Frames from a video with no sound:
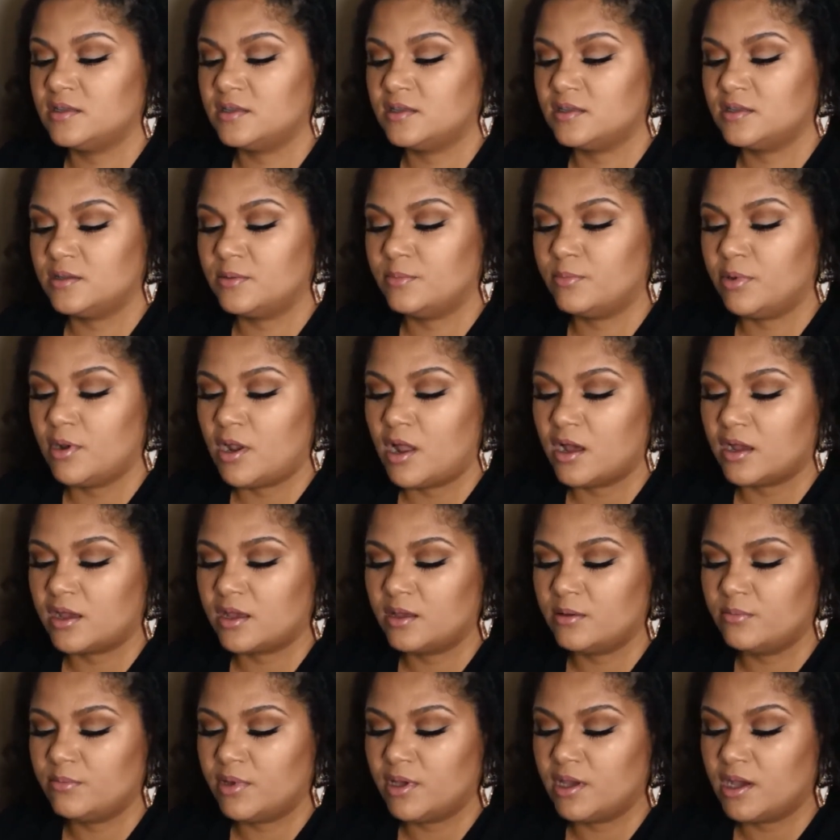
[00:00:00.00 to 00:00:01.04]
the block
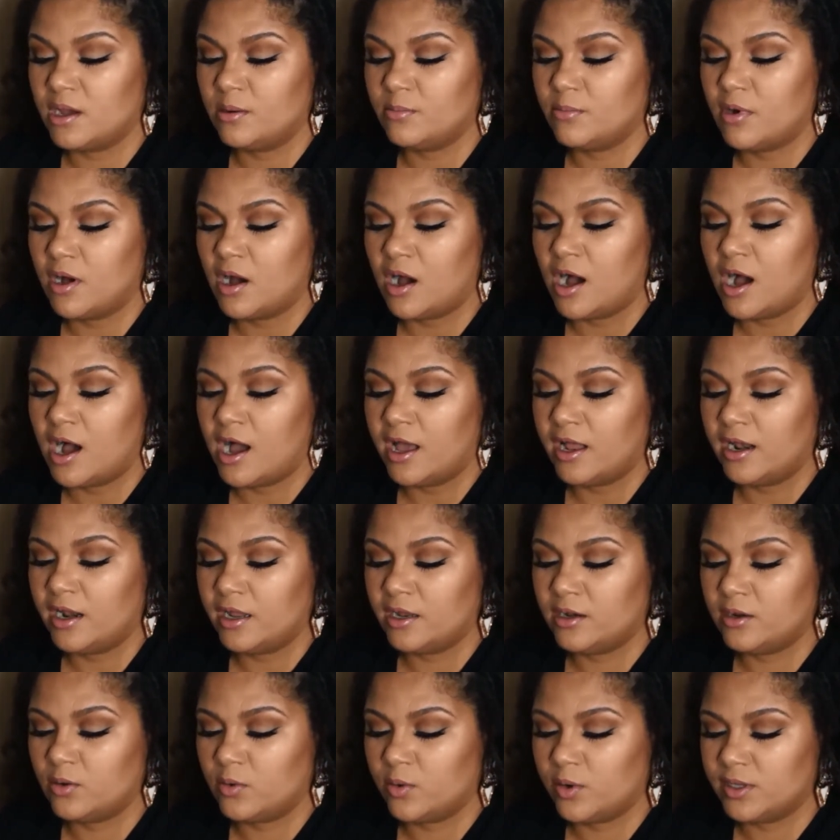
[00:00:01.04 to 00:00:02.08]
can become hot
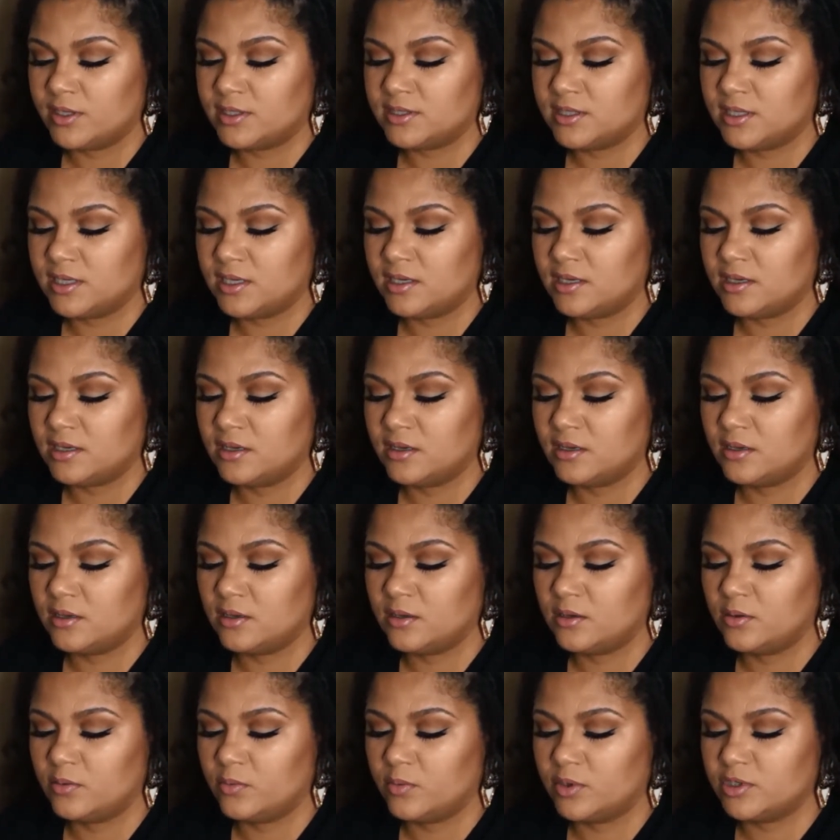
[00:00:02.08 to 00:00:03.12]
and noisy,
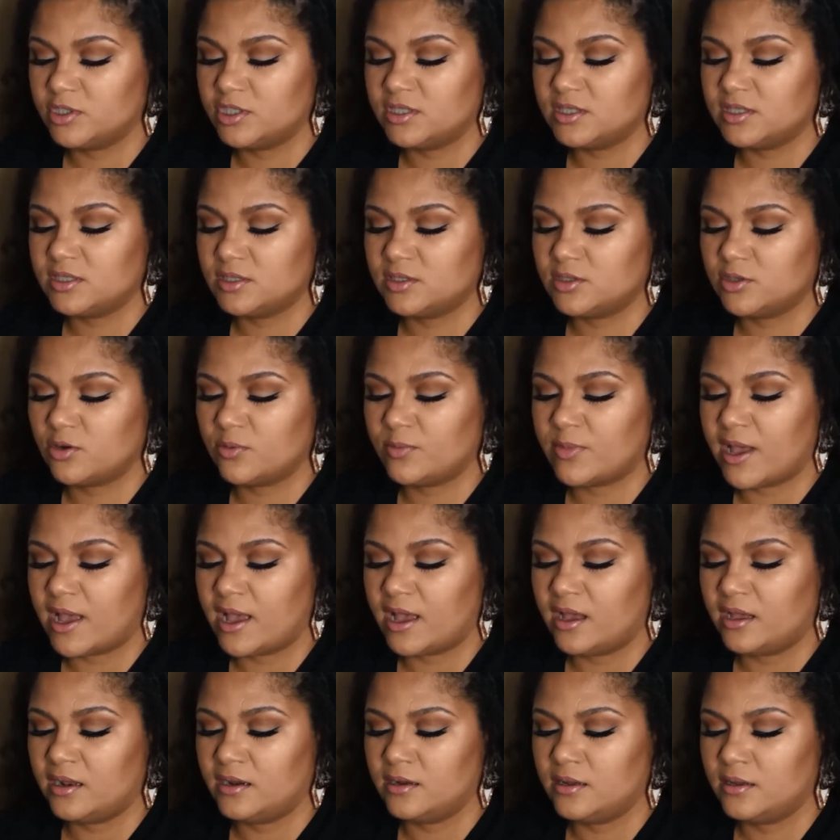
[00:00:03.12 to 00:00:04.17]
which isn't so
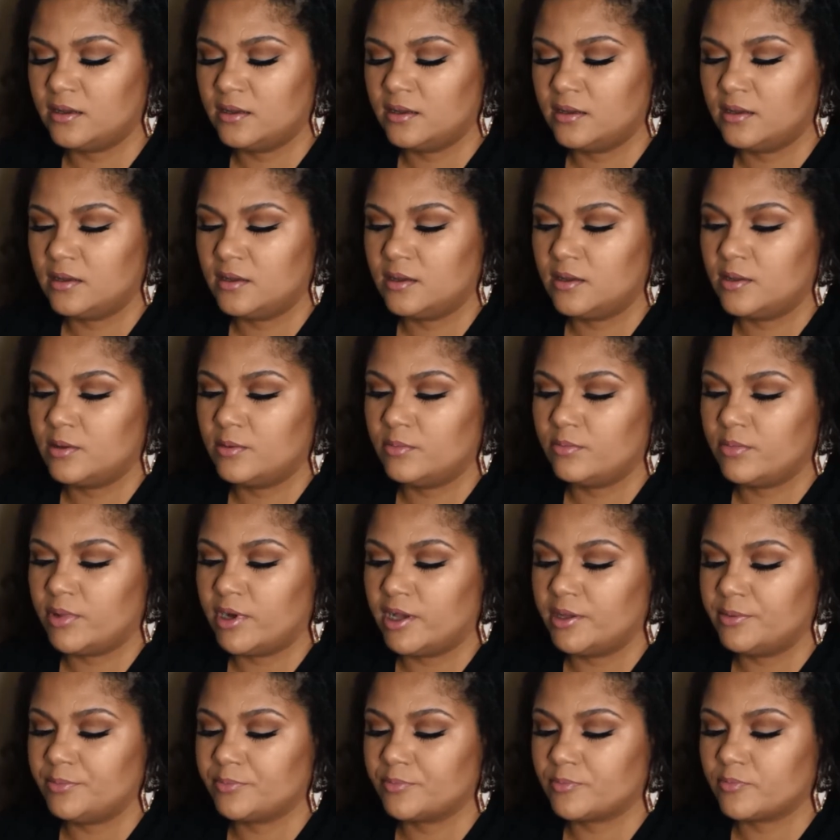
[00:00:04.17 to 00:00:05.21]
bad,
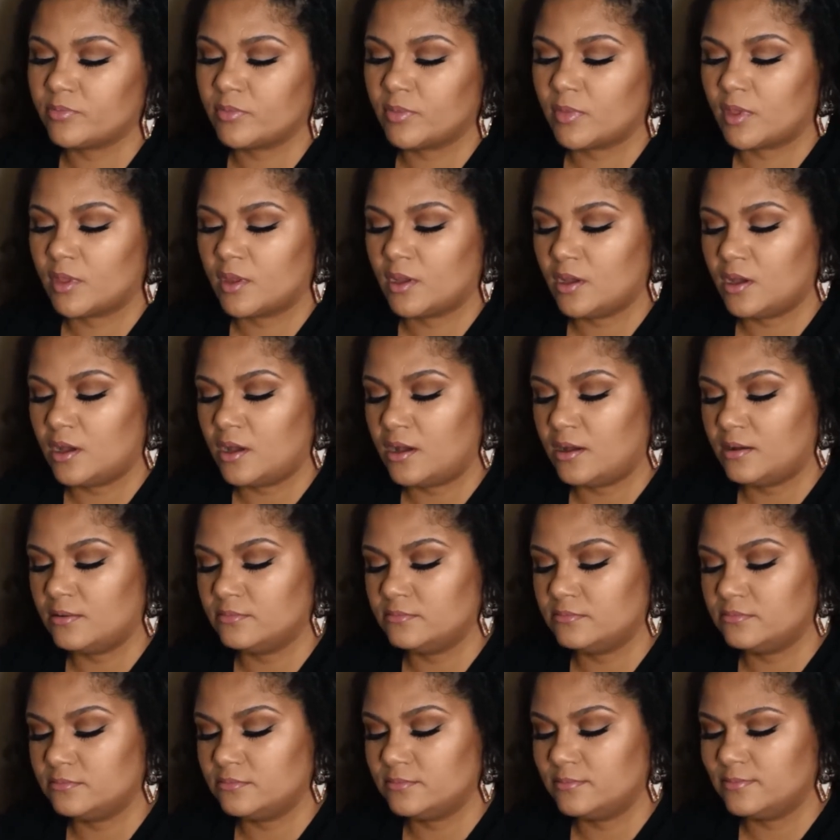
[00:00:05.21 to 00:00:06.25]
but
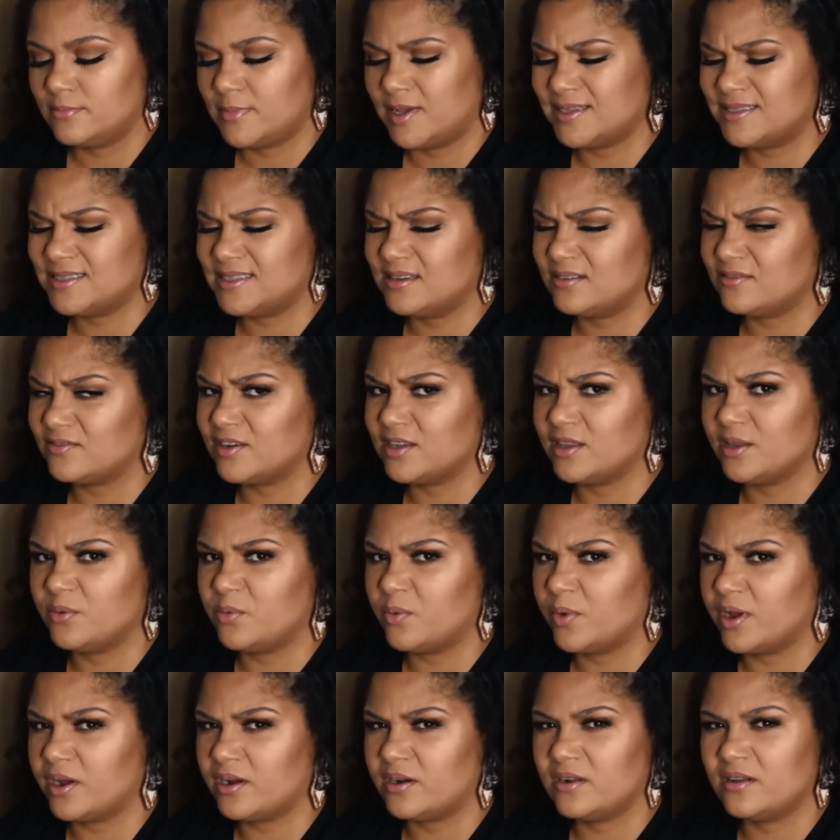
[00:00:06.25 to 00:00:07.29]
might sound really
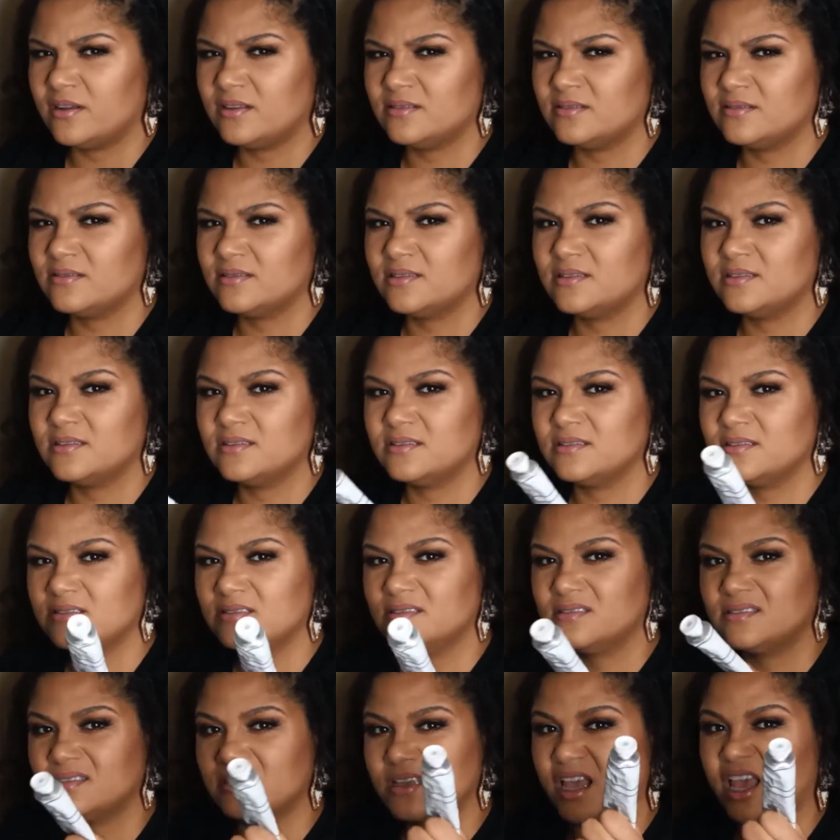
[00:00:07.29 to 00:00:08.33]
weird on
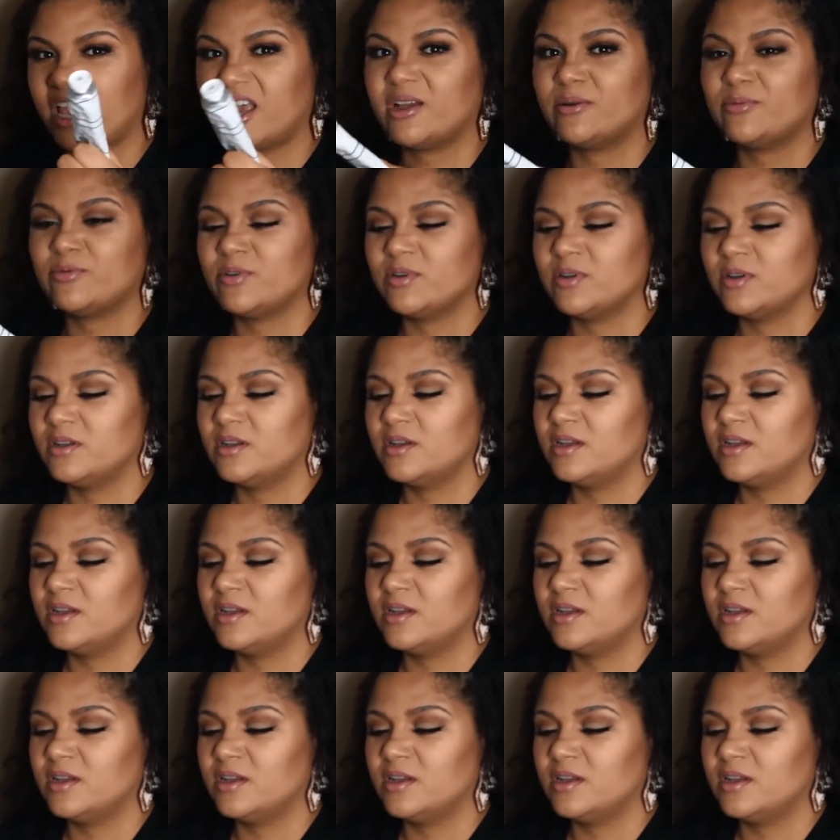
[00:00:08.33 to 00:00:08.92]
camera.